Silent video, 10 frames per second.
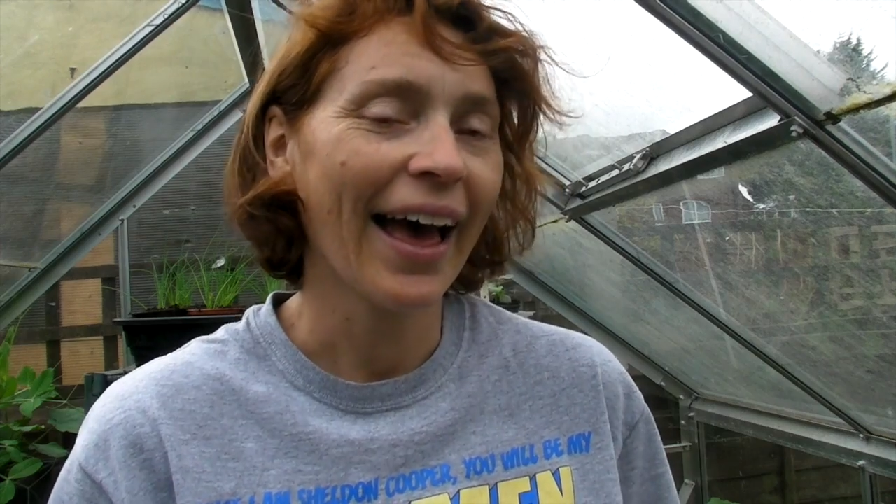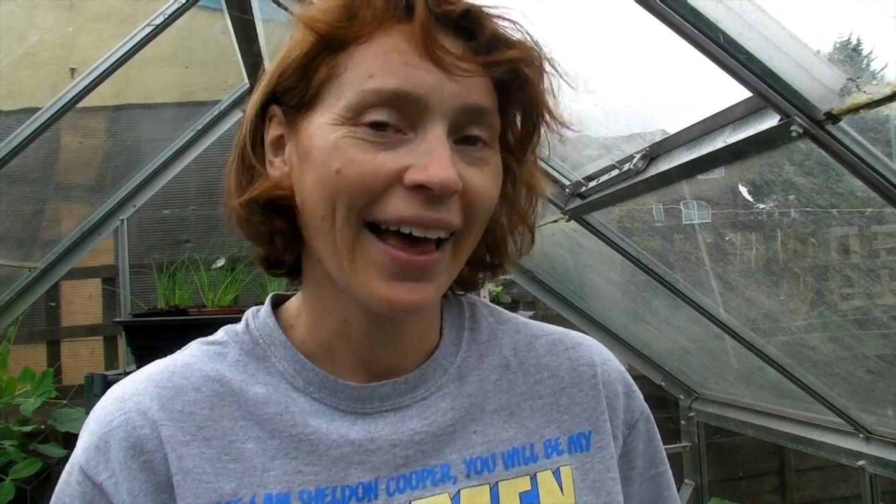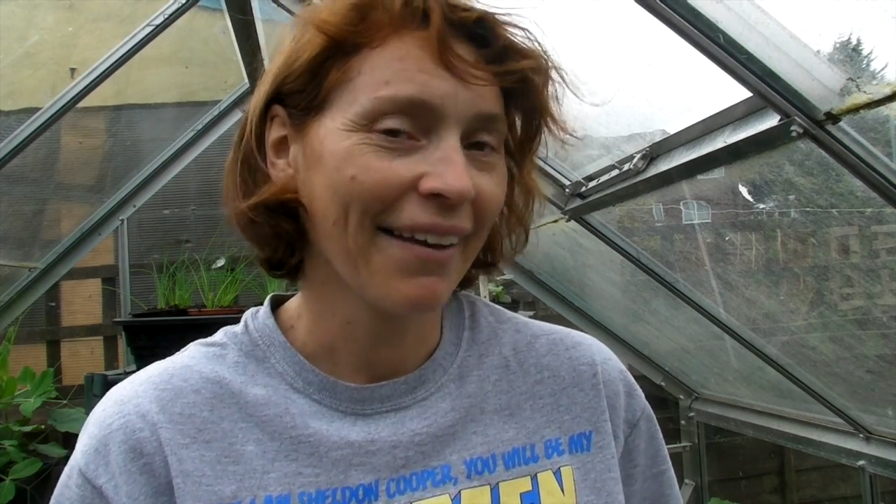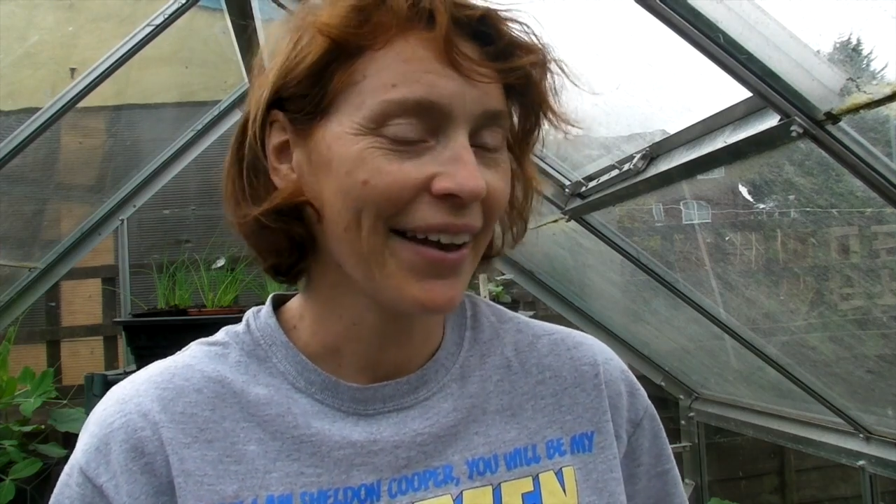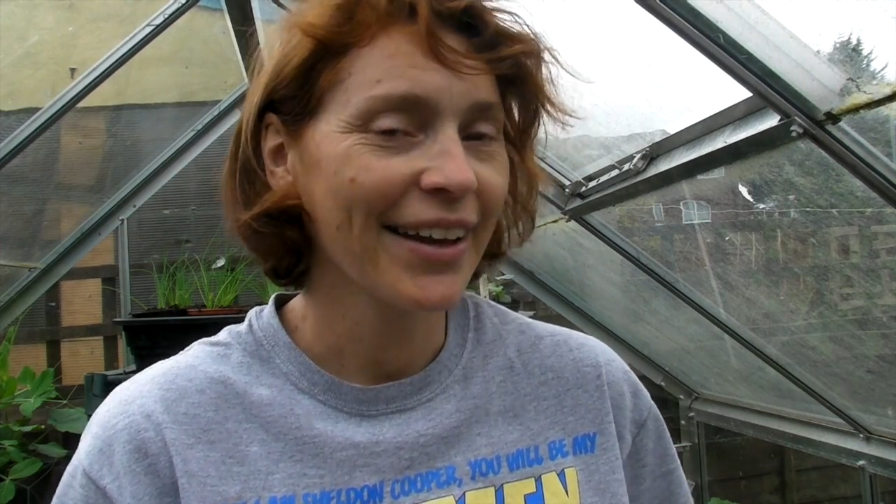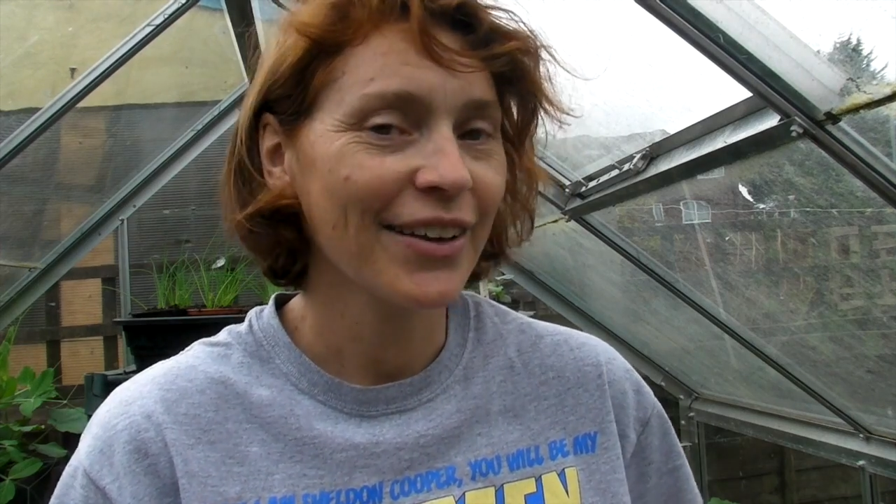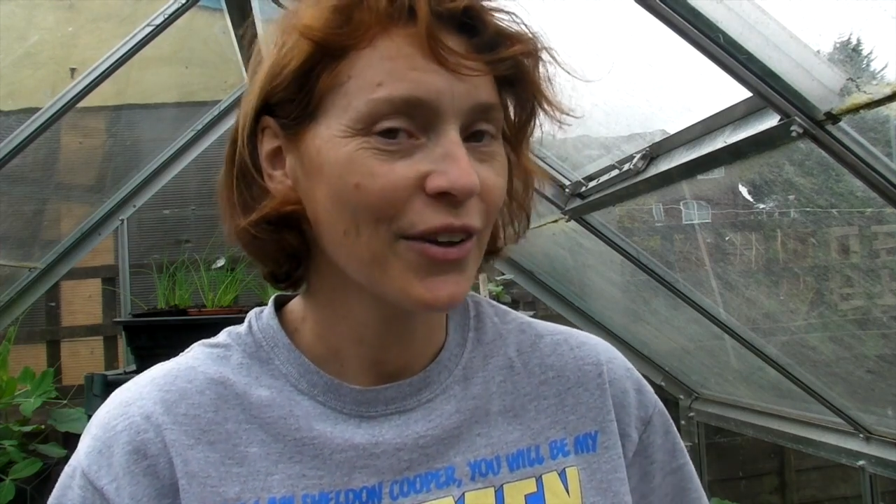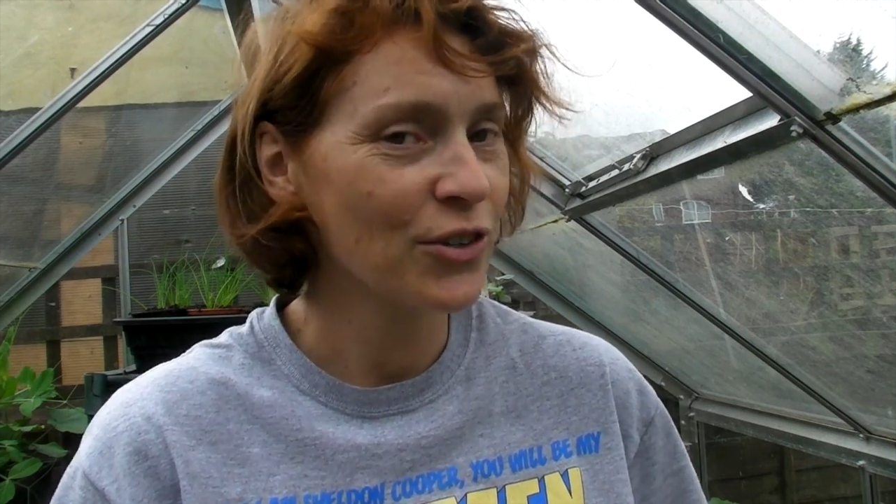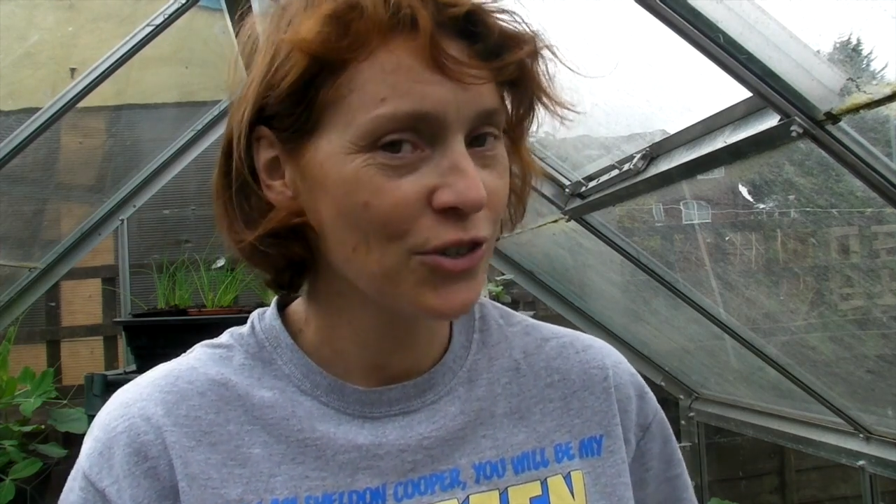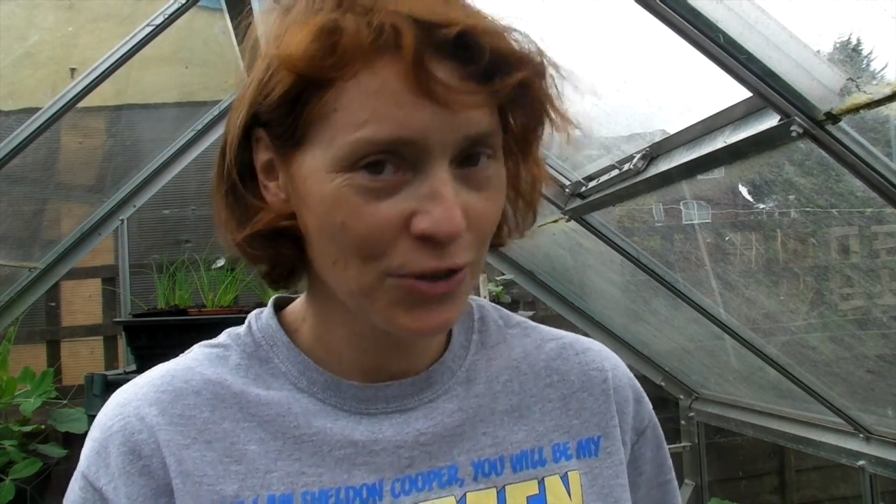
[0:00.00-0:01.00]
and I can
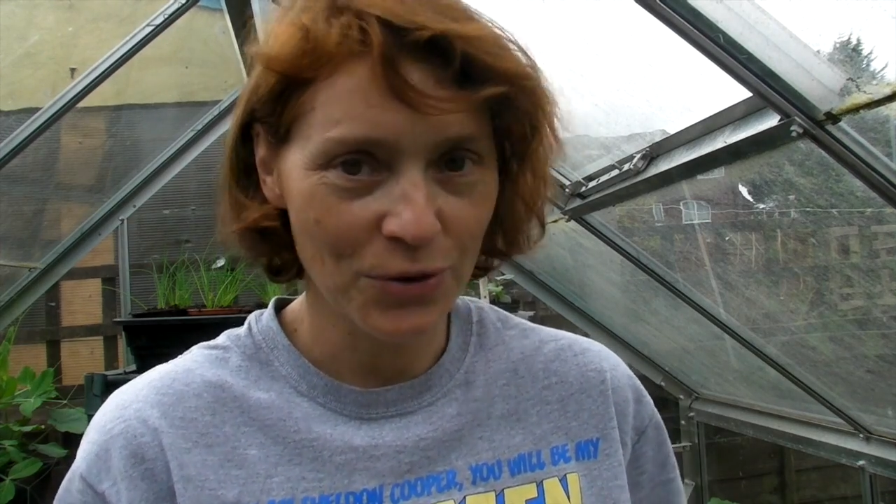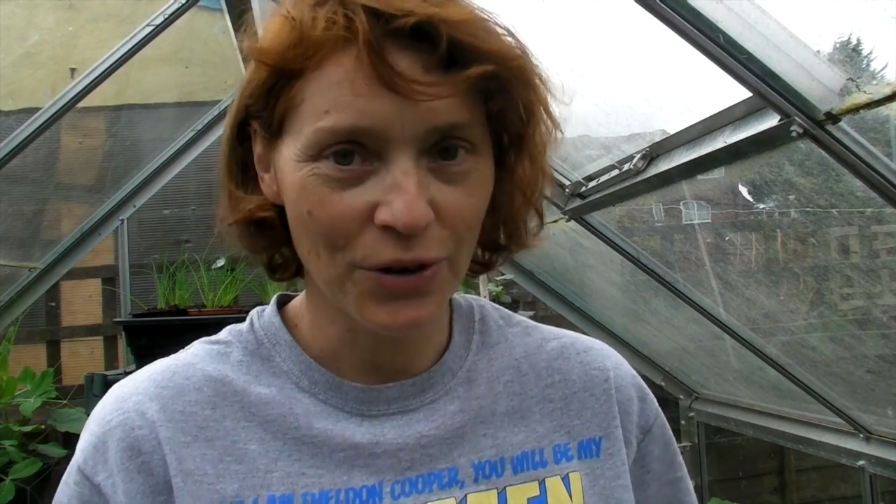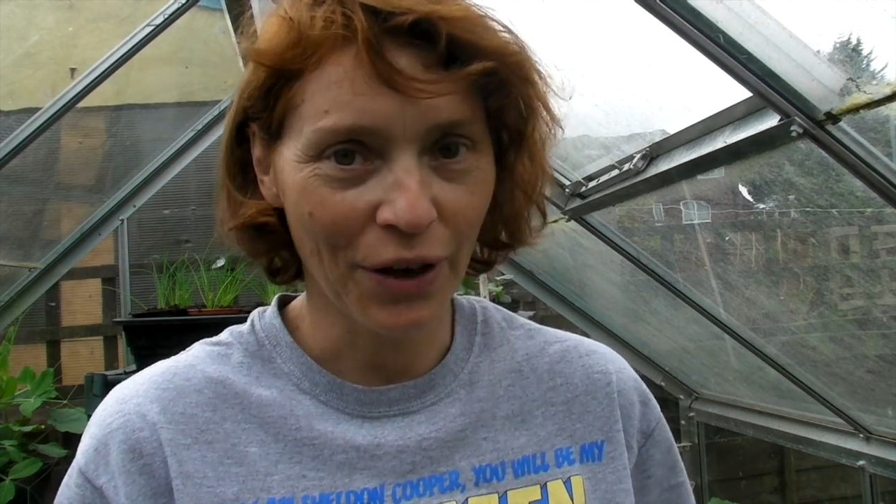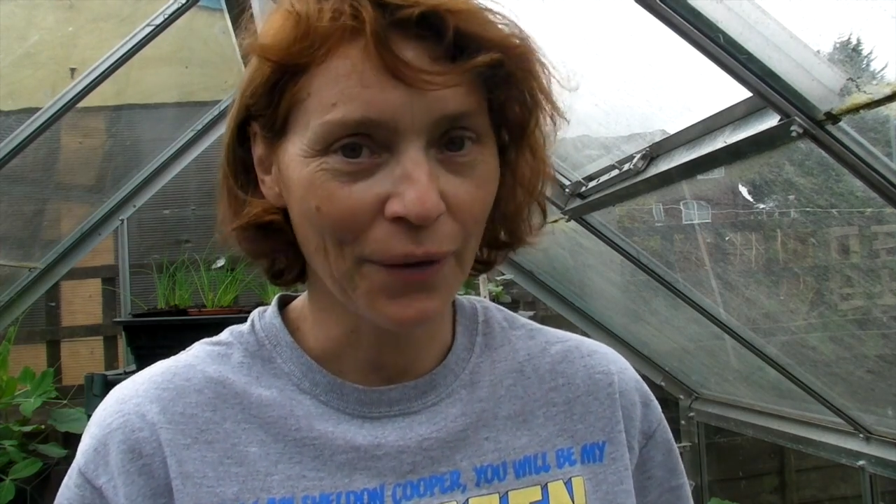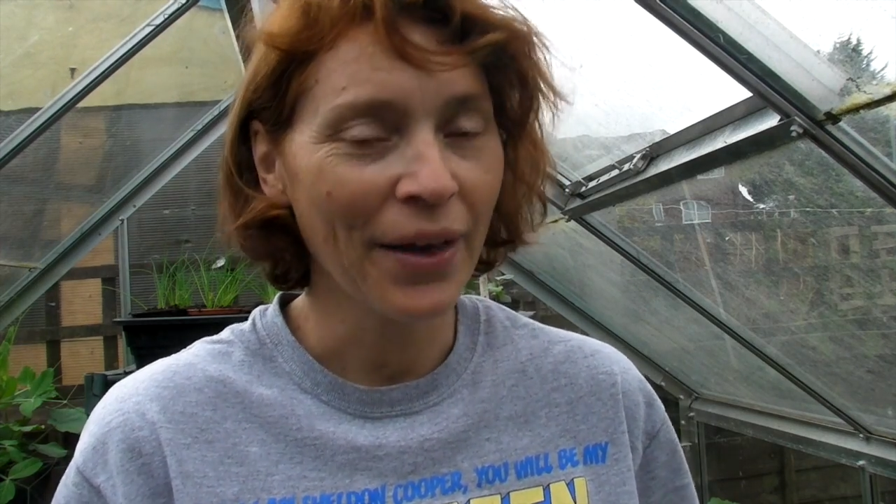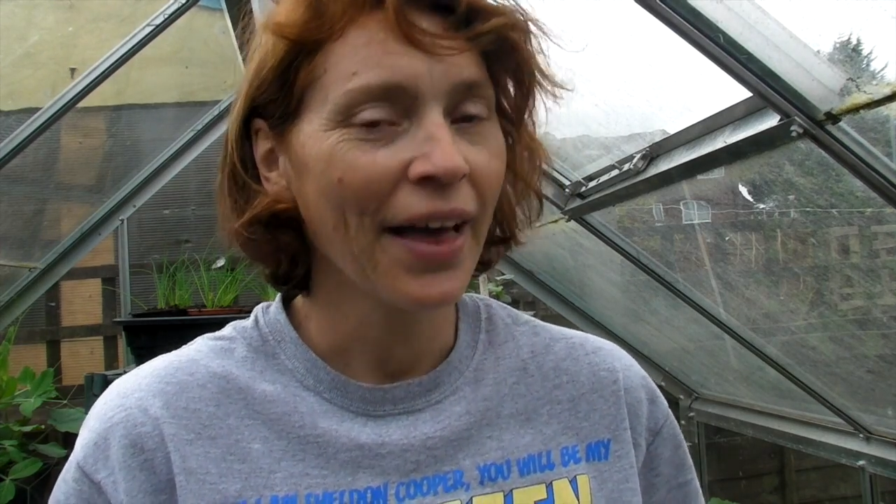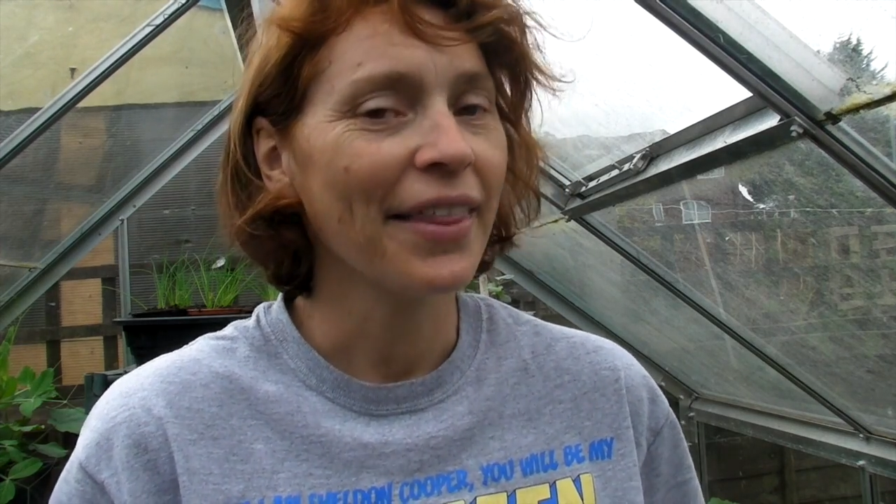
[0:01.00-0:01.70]
assure you